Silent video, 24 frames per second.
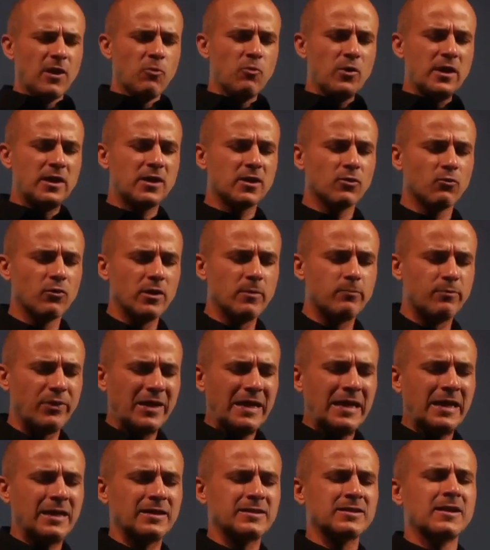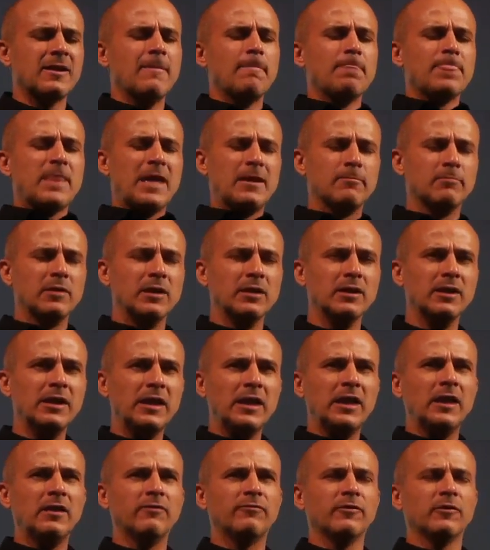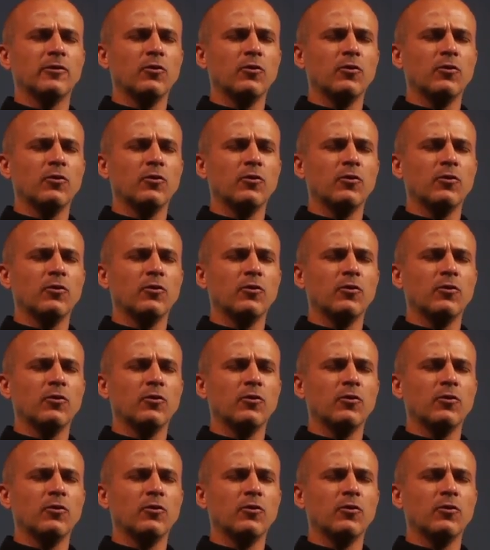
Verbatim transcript: that we could repent and believe,